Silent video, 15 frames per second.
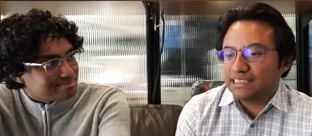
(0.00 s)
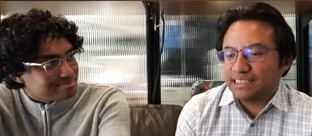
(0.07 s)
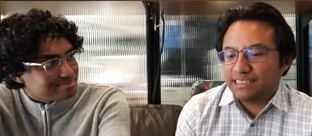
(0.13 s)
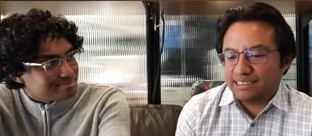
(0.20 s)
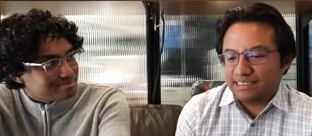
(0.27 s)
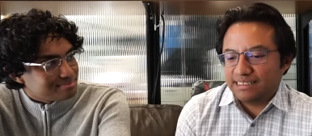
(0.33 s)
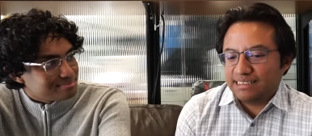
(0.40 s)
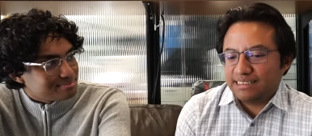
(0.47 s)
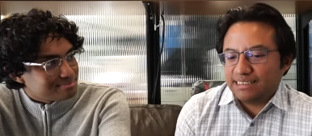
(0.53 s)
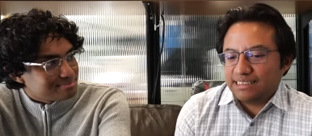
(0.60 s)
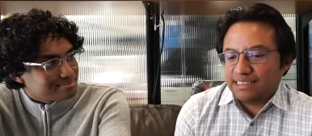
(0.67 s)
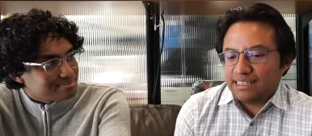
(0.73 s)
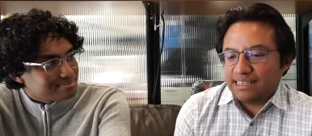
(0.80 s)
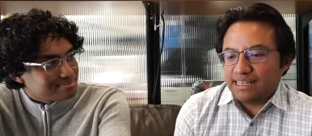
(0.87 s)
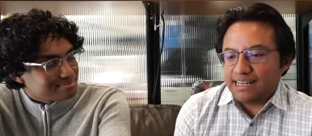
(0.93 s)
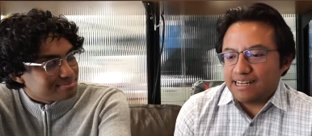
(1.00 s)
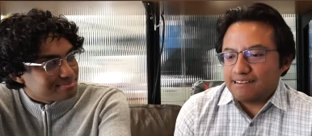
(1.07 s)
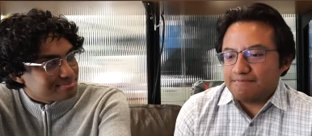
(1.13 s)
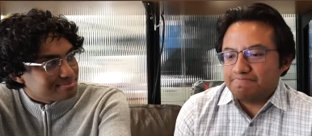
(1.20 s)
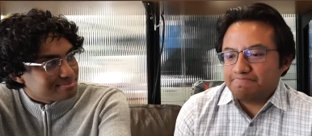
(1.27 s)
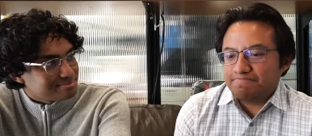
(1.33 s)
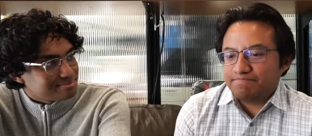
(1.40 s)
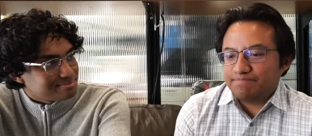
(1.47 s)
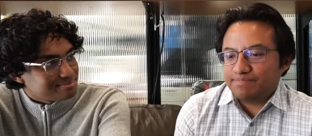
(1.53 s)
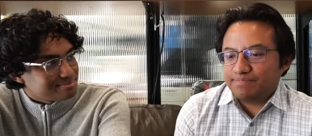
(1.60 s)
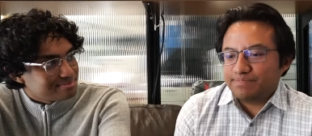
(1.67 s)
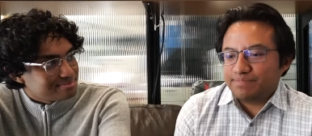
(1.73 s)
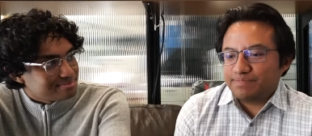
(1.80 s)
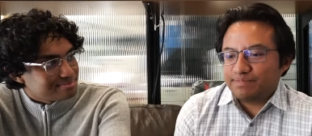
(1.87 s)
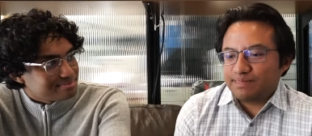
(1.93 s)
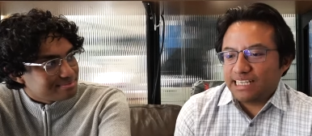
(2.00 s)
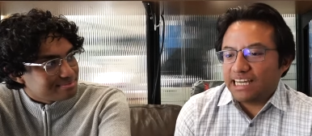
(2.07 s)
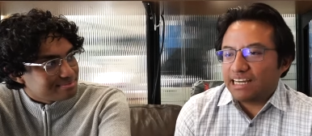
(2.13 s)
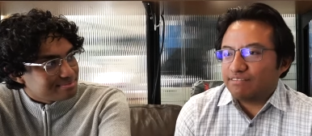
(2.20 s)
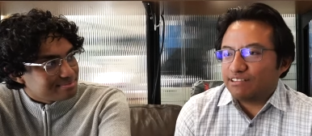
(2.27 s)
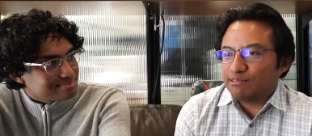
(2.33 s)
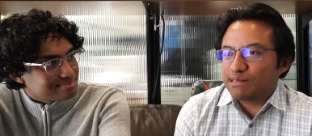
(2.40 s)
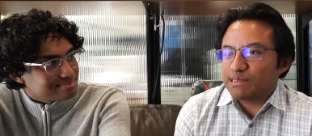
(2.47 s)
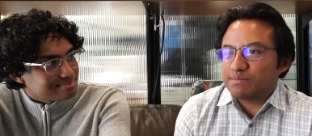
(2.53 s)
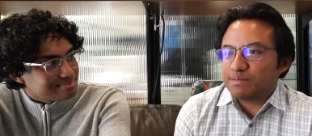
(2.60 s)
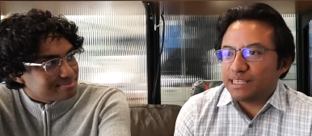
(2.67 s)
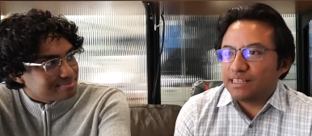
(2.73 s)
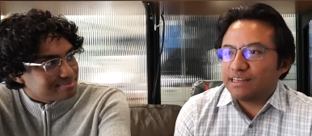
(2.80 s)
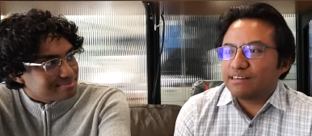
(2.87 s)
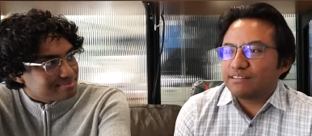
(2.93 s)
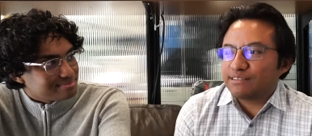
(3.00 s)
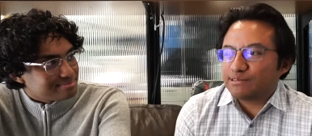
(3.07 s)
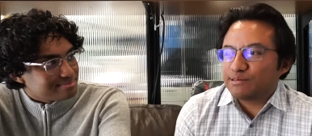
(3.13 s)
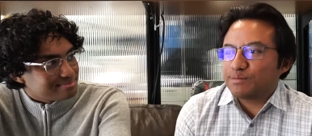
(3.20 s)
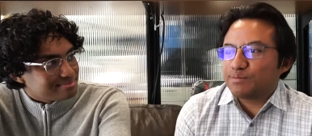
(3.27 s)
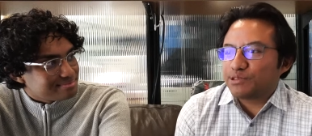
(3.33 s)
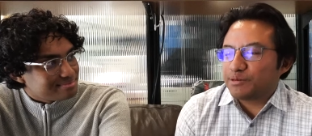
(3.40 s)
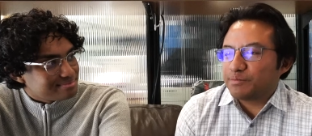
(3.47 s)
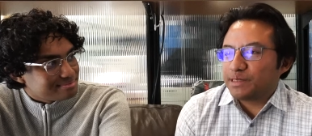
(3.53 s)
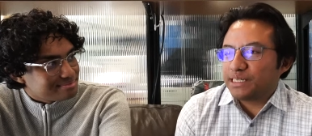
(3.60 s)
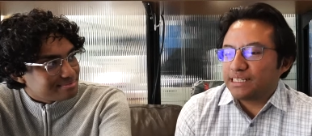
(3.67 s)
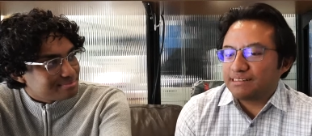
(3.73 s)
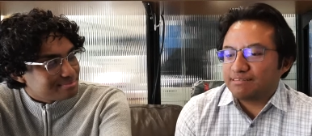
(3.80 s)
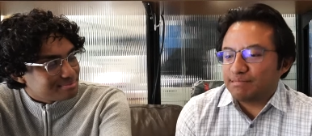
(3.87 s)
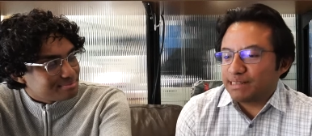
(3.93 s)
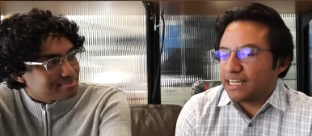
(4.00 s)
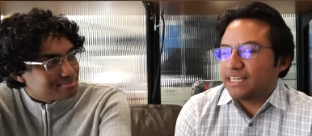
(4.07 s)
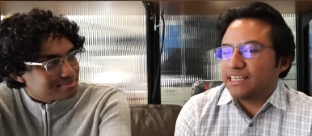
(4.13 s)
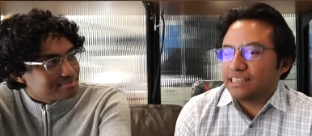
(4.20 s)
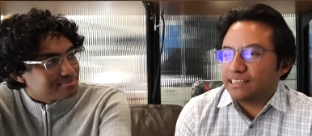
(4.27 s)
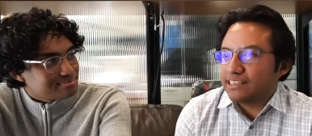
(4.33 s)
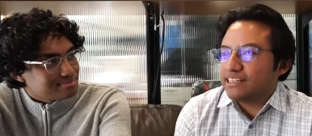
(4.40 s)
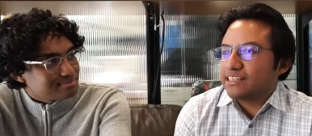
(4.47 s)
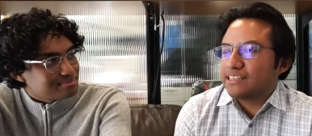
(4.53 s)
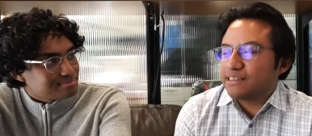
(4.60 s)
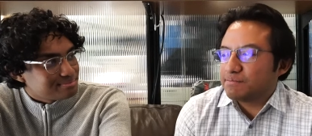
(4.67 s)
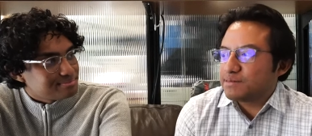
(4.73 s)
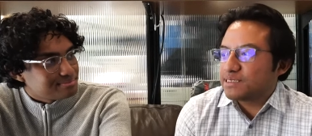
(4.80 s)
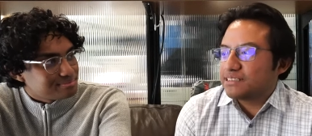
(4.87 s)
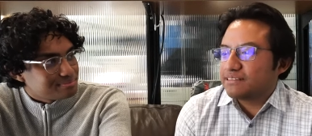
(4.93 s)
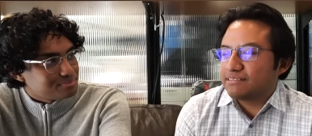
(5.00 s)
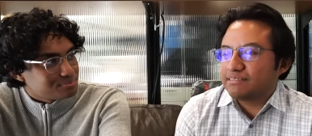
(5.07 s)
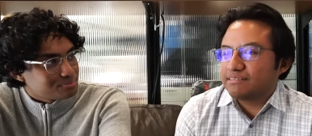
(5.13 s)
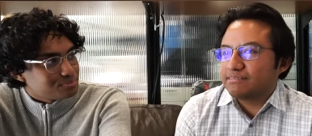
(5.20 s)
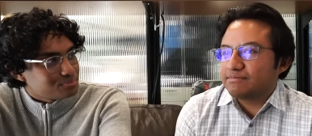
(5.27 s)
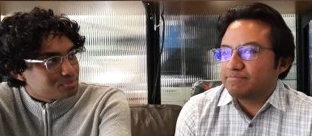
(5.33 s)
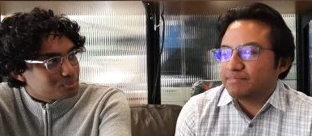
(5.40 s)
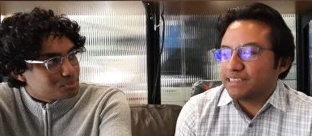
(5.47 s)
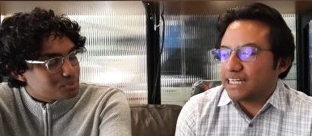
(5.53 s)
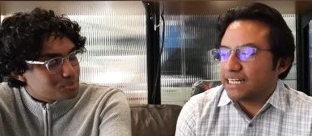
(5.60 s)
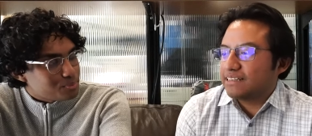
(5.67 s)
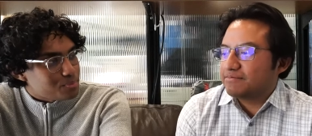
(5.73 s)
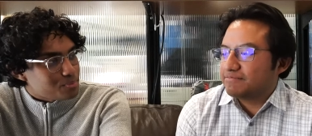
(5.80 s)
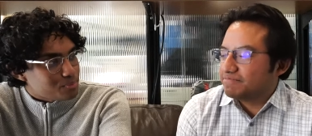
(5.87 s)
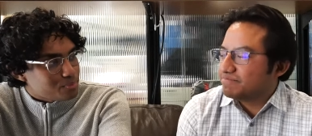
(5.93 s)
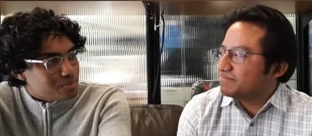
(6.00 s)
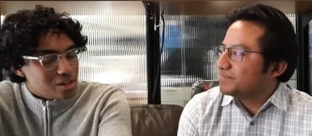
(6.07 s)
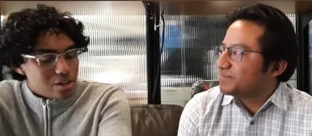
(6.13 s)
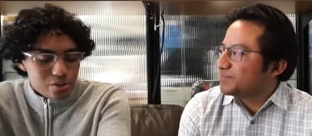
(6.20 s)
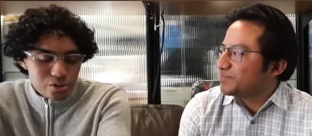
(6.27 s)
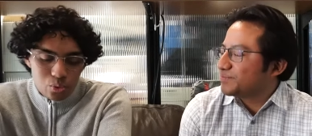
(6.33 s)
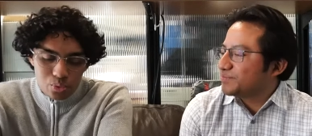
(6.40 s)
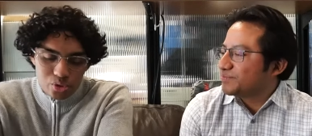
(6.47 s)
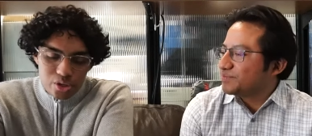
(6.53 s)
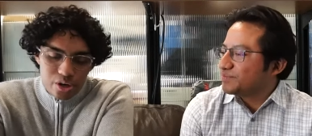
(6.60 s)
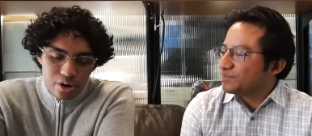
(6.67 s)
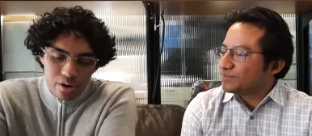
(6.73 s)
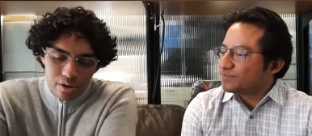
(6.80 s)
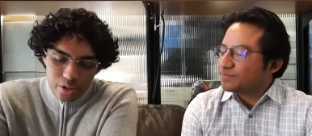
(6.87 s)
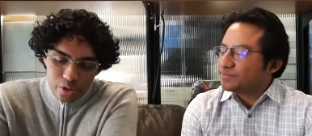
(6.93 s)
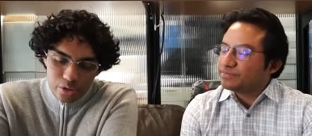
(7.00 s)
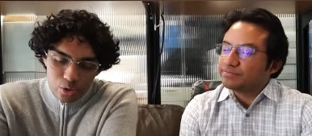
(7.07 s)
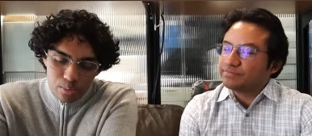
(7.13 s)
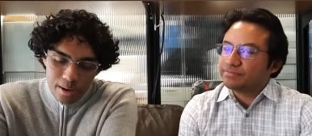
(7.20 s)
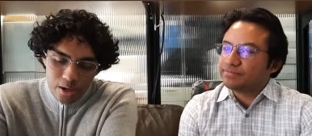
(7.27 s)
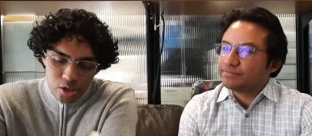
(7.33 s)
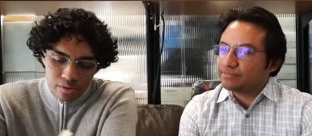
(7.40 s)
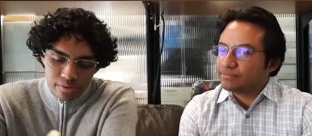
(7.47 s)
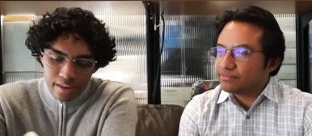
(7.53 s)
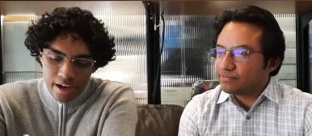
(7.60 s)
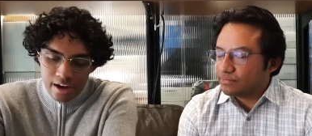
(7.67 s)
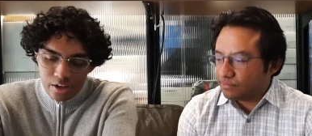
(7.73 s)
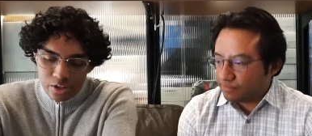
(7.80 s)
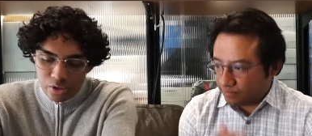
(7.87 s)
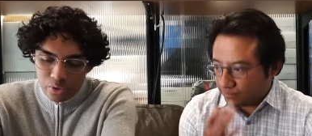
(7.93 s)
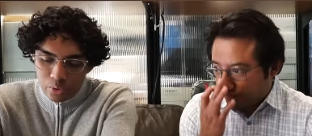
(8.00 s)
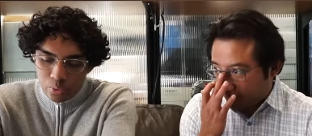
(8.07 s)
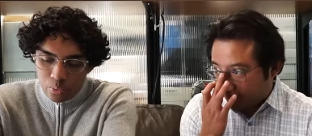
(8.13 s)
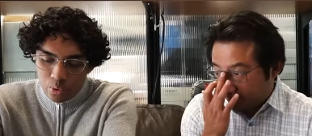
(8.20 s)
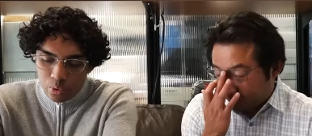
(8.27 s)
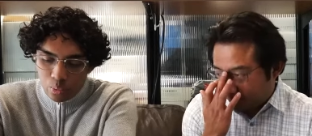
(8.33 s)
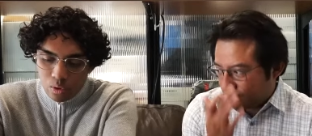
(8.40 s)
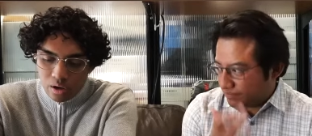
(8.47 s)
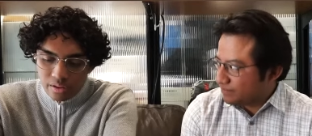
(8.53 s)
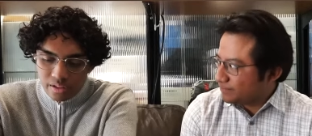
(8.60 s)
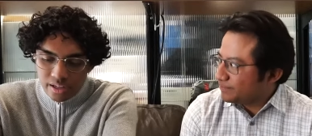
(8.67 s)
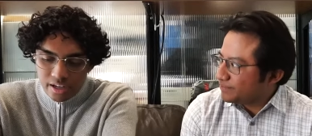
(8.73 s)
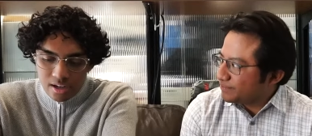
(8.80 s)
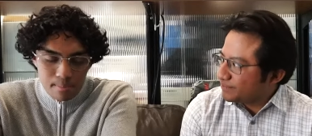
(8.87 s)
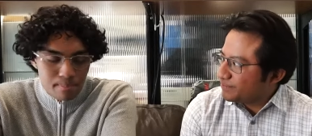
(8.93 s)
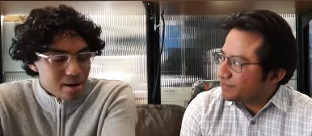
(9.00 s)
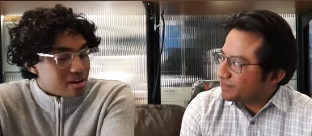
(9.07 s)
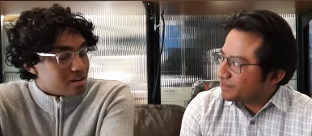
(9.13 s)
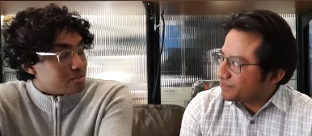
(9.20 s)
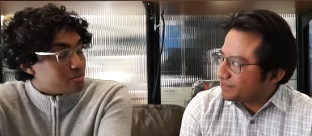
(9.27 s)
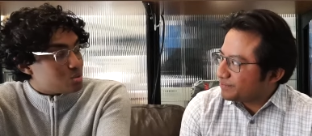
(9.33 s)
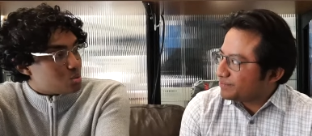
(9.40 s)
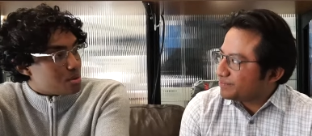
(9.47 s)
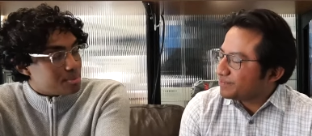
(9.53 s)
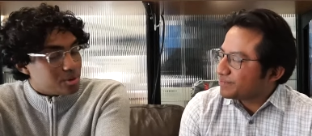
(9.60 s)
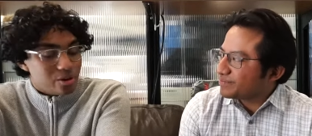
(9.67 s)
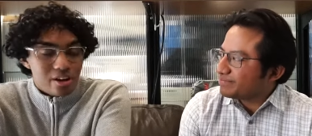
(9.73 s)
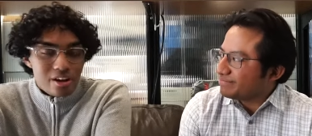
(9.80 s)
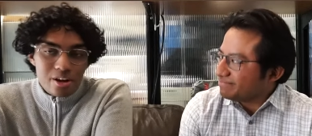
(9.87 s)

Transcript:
Speaker 1: and um, they have always been there to support me when I needed them. So
Speaker 2: yeah. So was there? You mentioned that you were once a competitive swimmer.